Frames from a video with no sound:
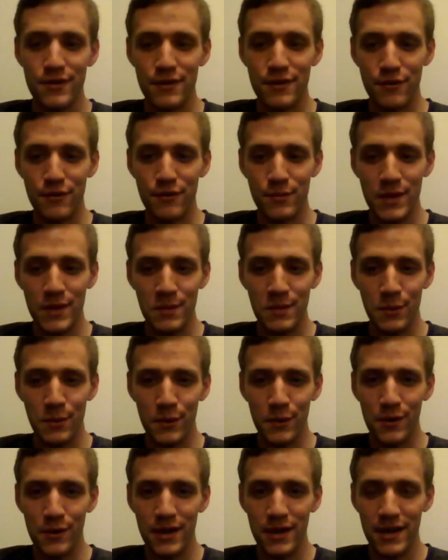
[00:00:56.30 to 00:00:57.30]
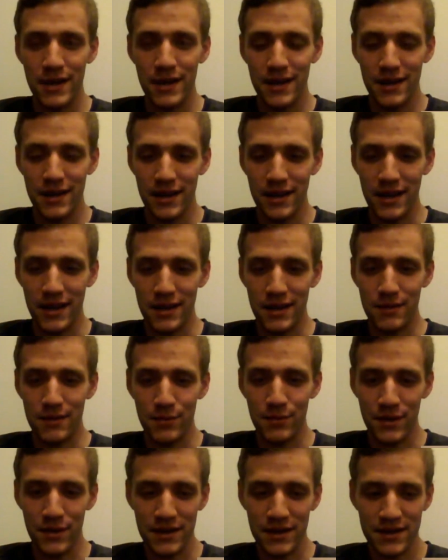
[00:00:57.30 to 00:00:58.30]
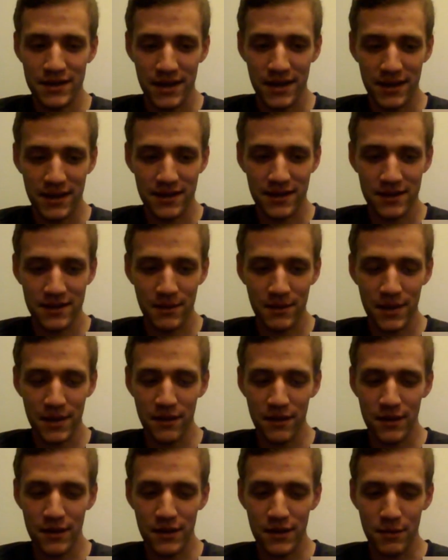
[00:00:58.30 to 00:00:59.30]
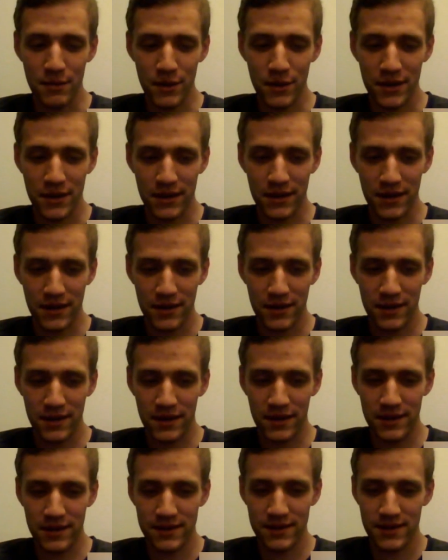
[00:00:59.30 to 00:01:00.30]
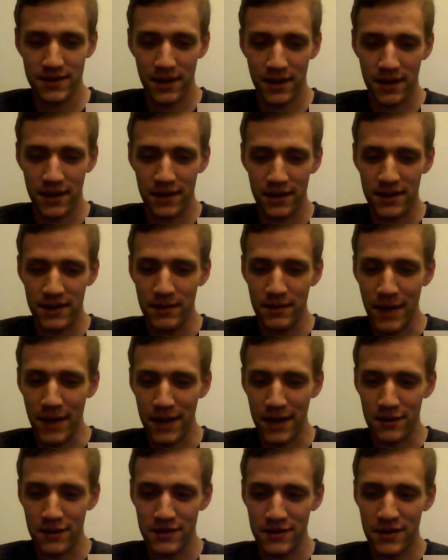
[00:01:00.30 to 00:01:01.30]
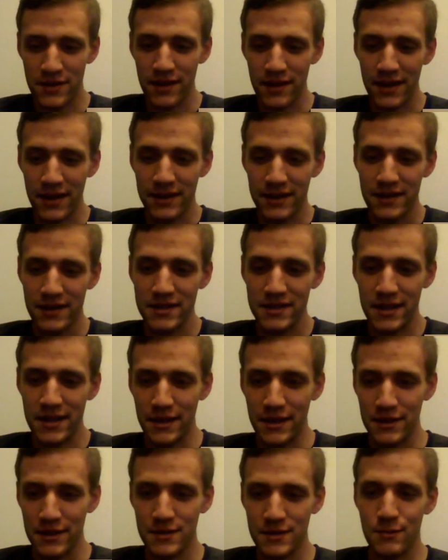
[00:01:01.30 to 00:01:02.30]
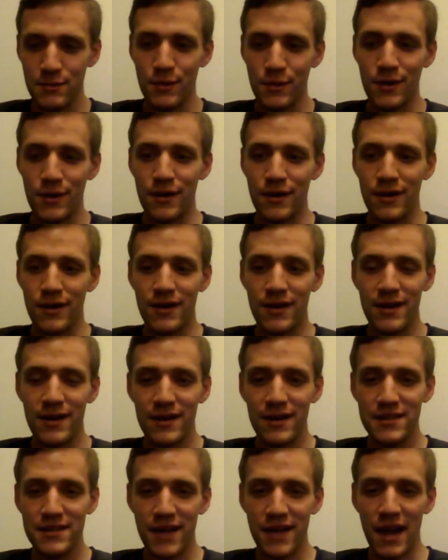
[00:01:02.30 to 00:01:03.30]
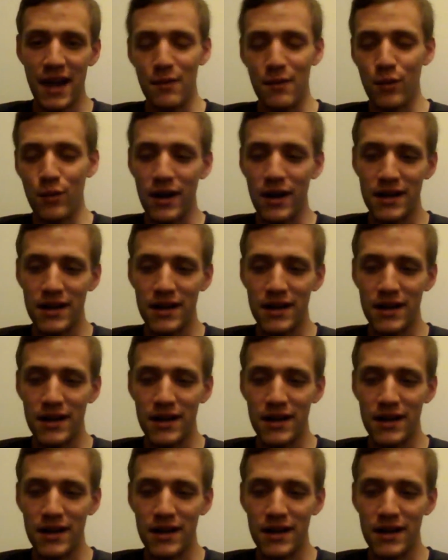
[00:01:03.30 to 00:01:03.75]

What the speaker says: different people. And plus, something I read in the book, it matters that like the sales were time